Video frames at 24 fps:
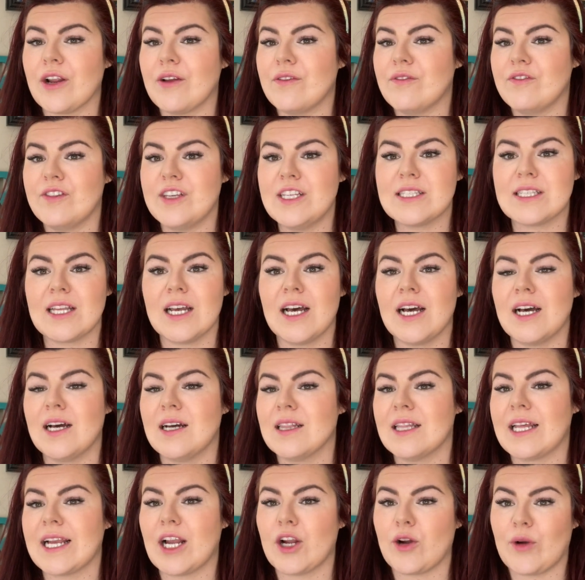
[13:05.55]
Visa,
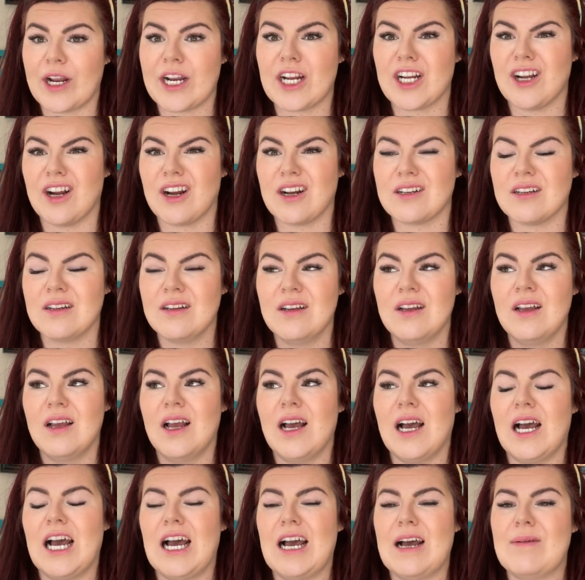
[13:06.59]
like a credit card.
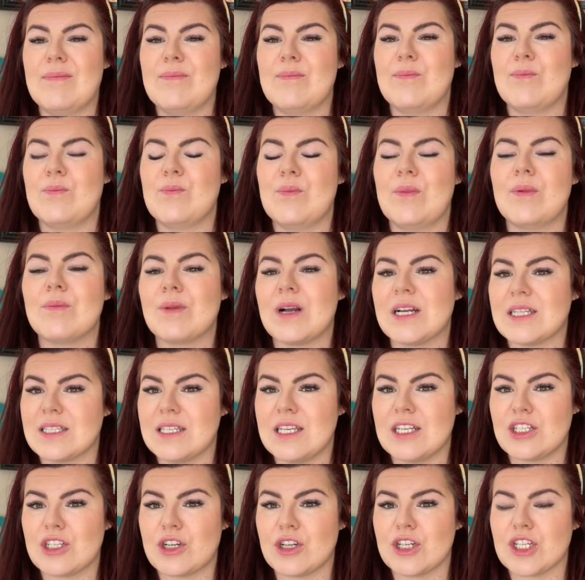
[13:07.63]
Because the
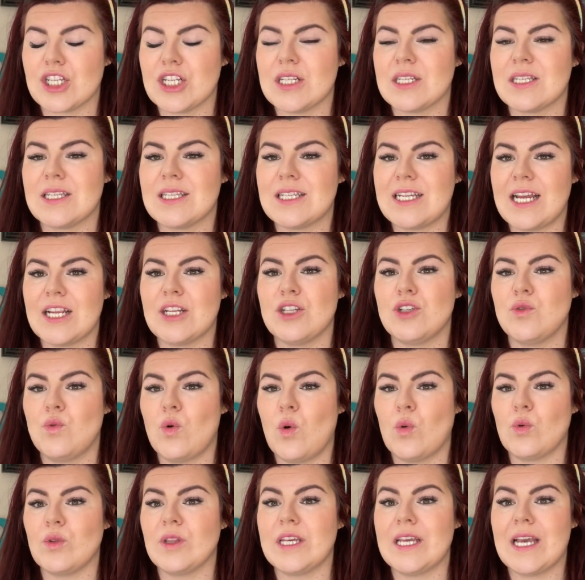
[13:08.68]
excursions tend to
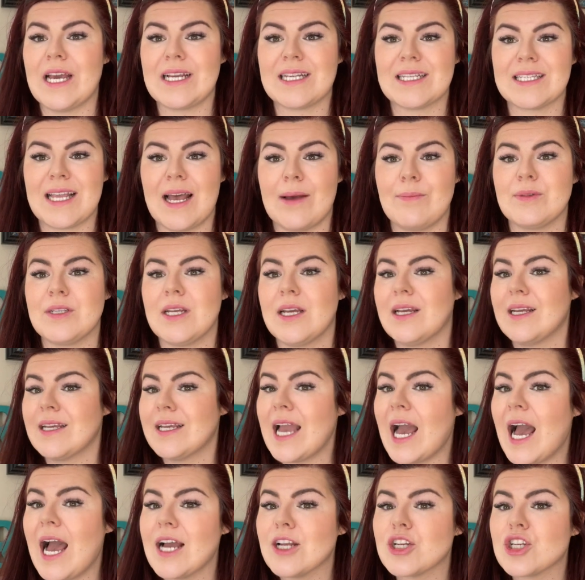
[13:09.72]
only accept
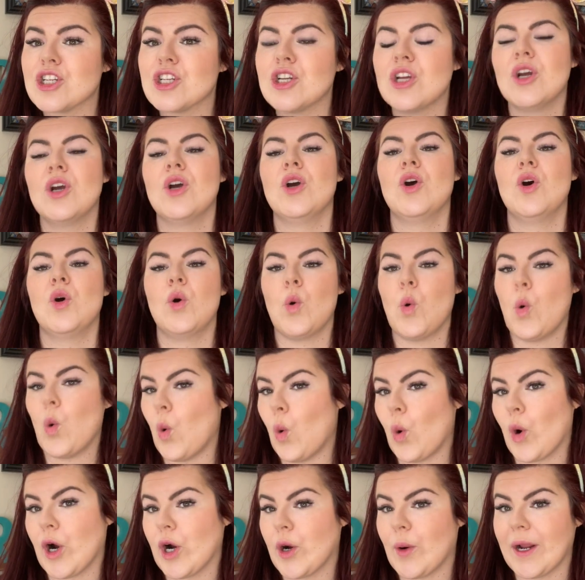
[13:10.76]
cash
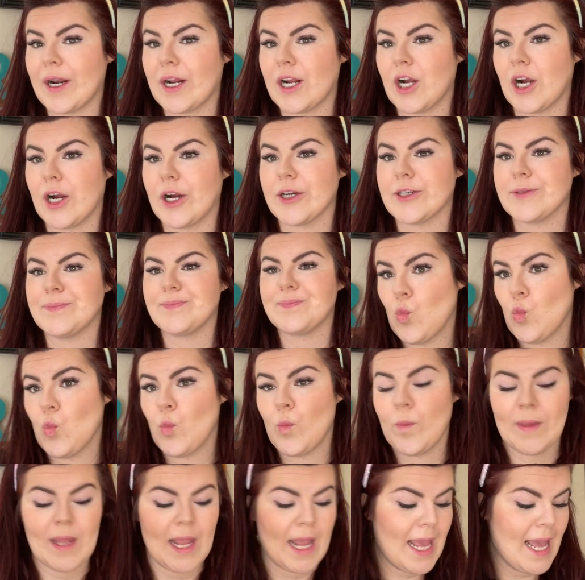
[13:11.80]
or a credit card.
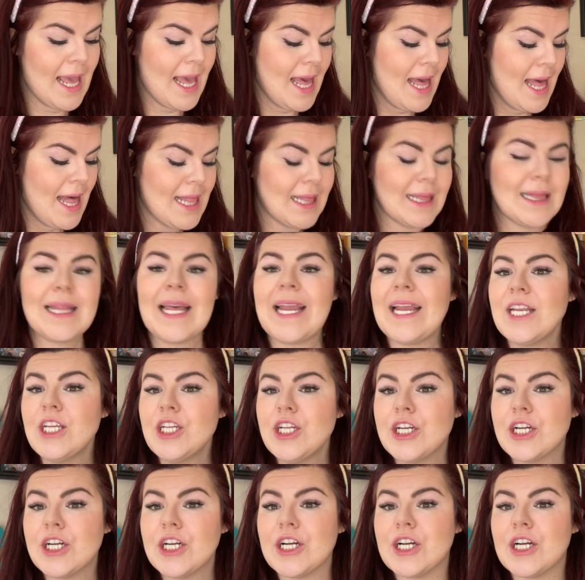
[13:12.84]

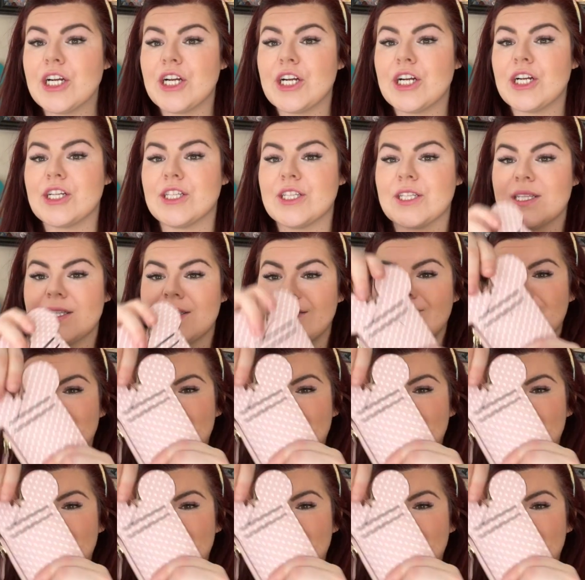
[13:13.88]
Lanyards.